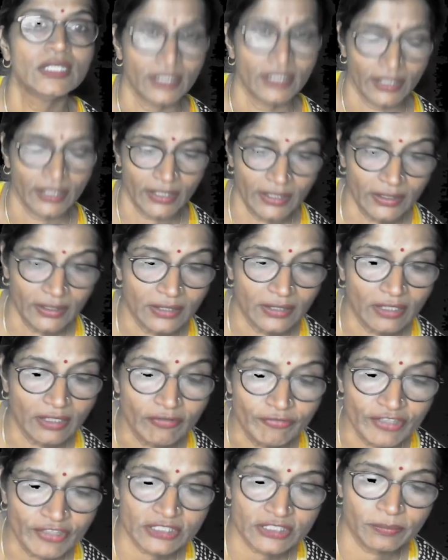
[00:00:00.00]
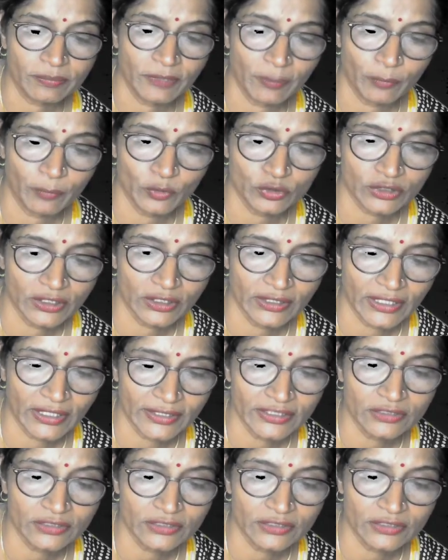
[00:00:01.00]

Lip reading: in the fixed proportion, that is